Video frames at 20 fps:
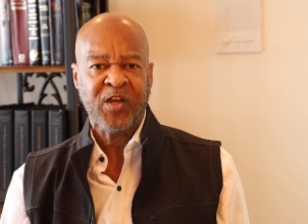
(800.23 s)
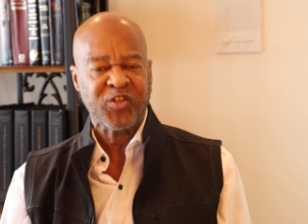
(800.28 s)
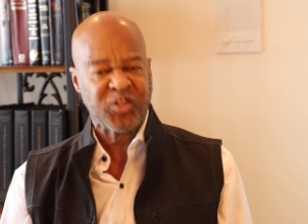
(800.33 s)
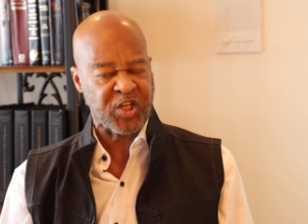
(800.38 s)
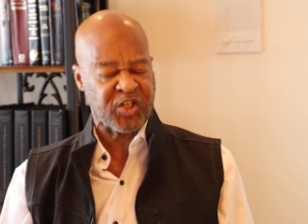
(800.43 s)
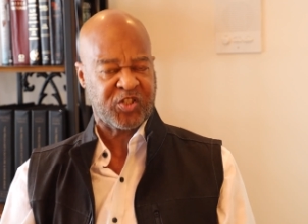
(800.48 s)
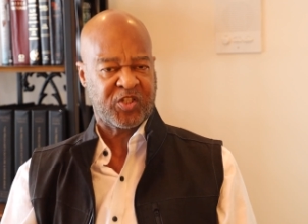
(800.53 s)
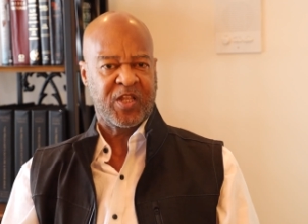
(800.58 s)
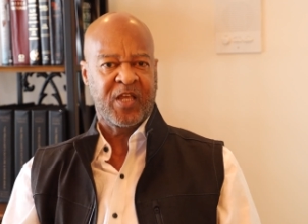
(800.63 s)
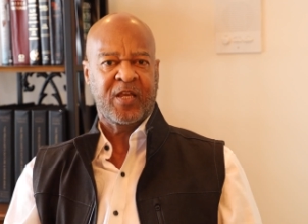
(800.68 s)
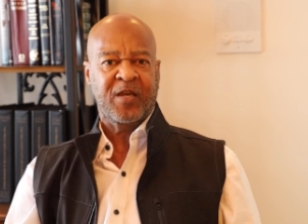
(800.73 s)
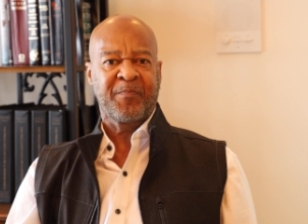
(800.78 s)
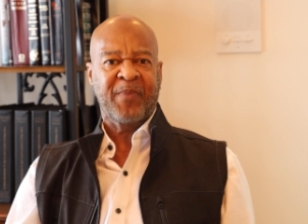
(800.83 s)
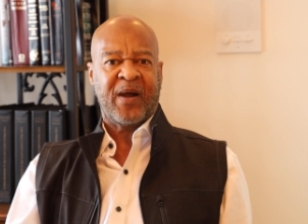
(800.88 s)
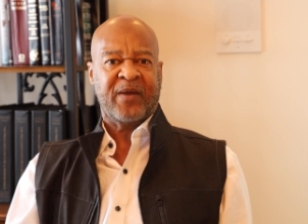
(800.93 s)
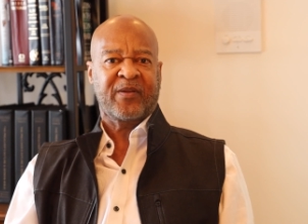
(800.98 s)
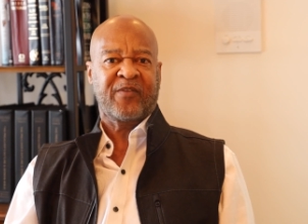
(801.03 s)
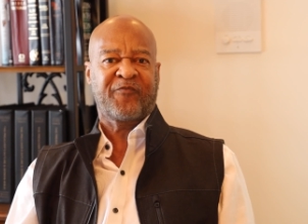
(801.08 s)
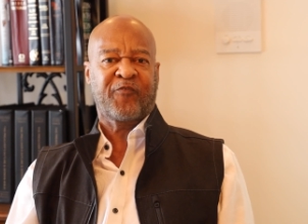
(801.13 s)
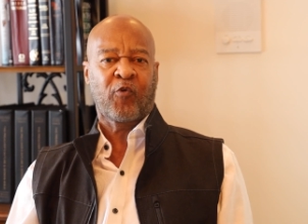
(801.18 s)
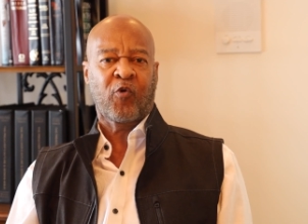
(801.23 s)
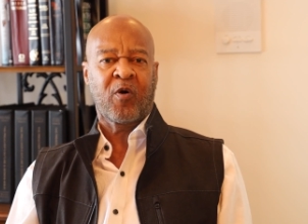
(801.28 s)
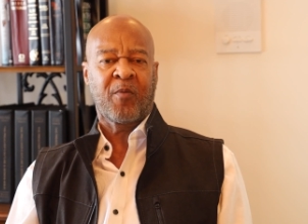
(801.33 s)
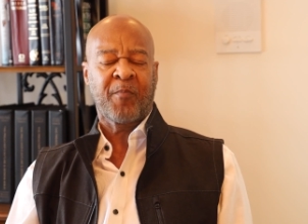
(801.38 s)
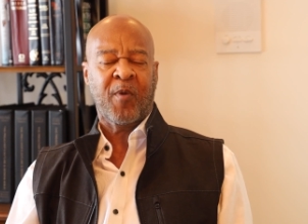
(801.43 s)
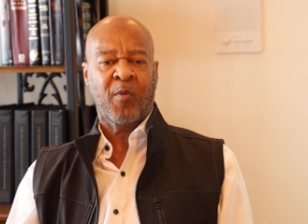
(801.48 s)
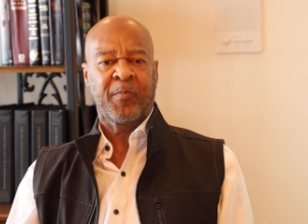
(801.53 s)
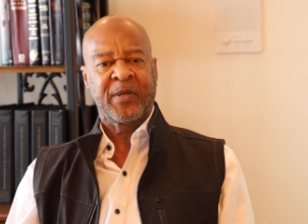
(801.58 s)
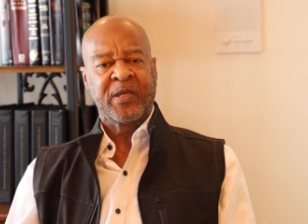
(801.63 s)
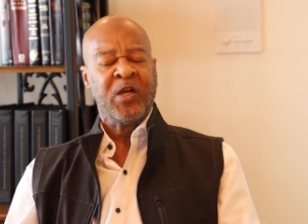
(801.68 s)
Just think about it for
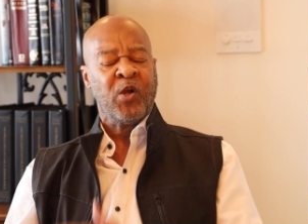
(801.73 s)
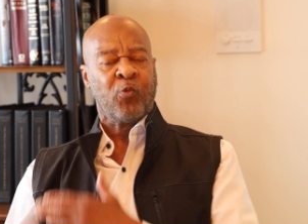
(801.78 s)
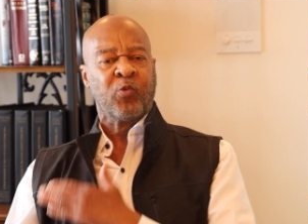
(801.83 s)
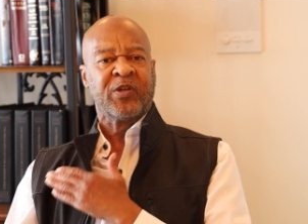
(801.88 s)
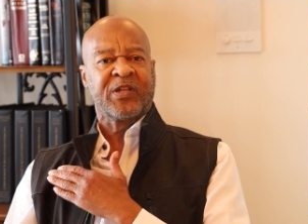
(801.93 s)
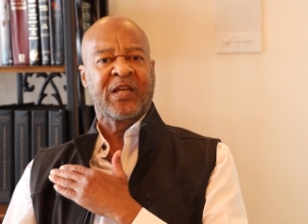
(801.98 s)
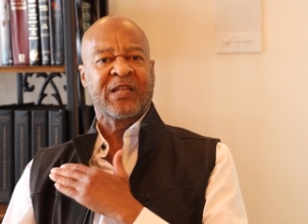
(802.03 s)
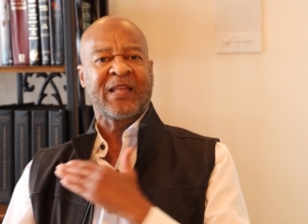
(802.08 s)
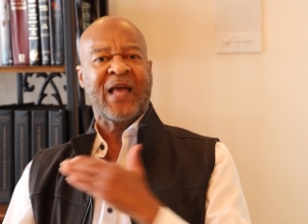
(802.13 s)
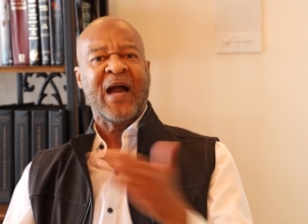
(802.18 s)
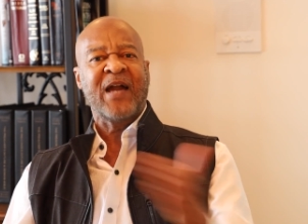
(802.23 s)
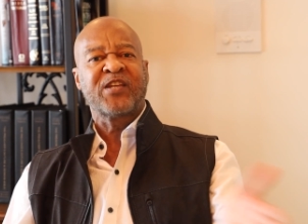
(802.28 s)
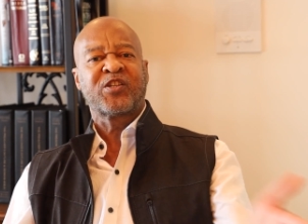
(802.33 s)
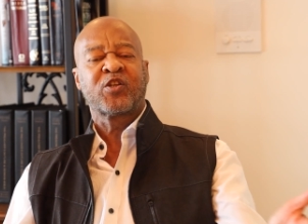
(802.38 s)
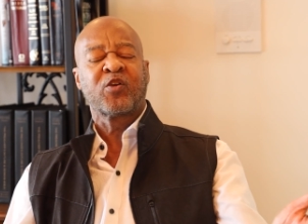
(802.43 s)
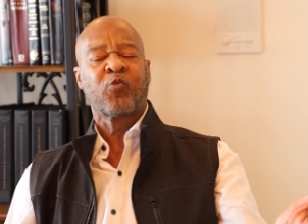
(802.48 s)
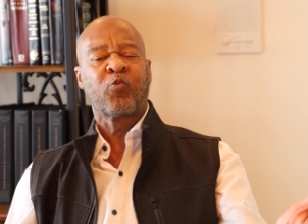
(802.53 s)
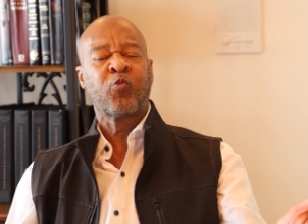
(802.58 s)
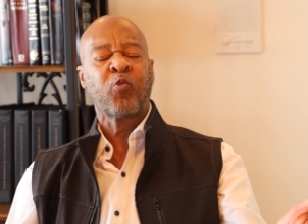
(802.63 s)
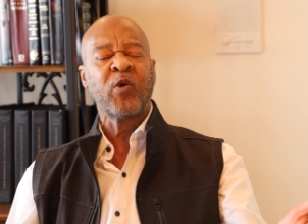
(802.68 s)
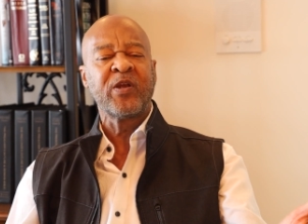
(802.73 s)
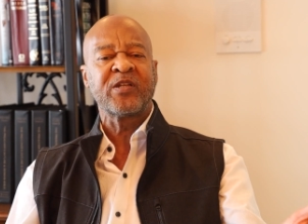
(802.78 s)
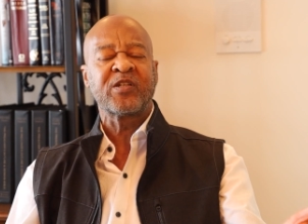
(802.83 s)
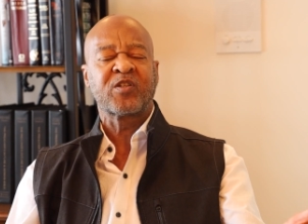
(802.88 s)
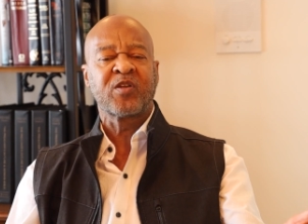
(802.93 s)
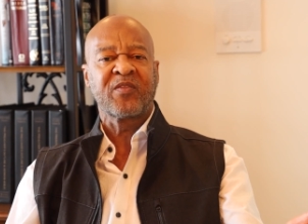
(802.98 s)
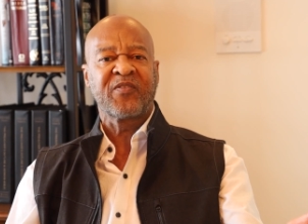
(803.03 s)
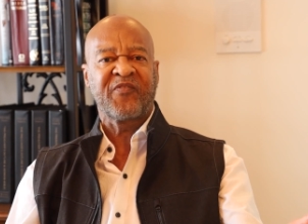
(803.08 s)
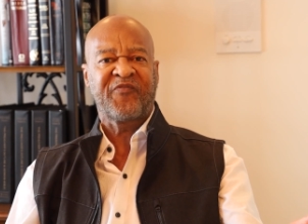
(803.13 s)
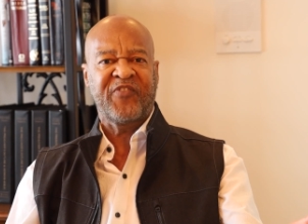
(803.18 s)
a moment. When Elijah
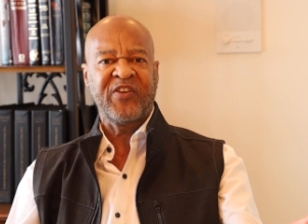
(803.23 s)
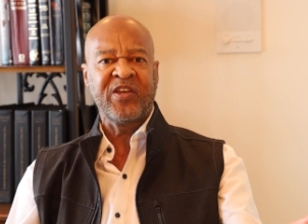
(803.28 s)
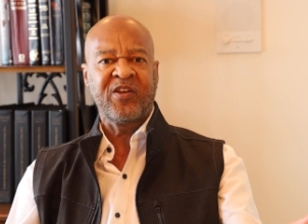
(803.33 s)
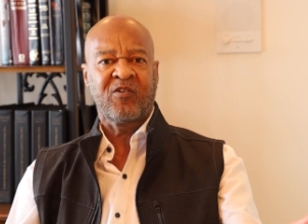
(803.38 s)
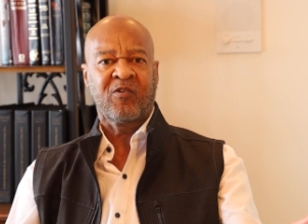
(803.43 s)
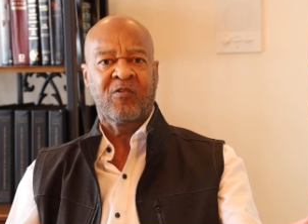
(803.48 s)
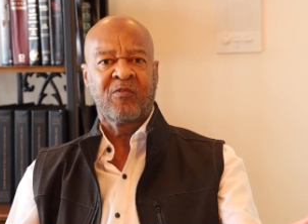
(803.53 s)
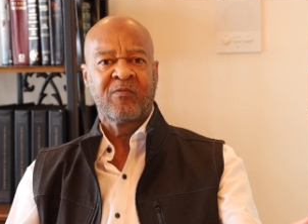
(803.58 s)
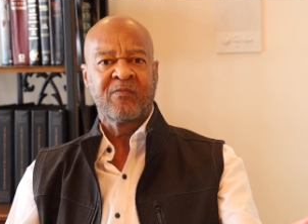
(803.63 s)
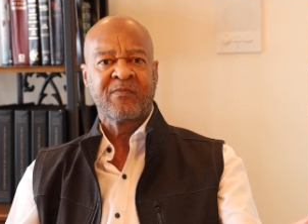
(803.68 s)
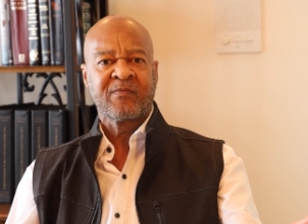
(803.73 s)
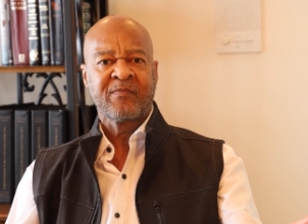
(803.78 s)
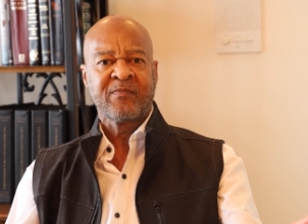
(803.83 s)
went to the field,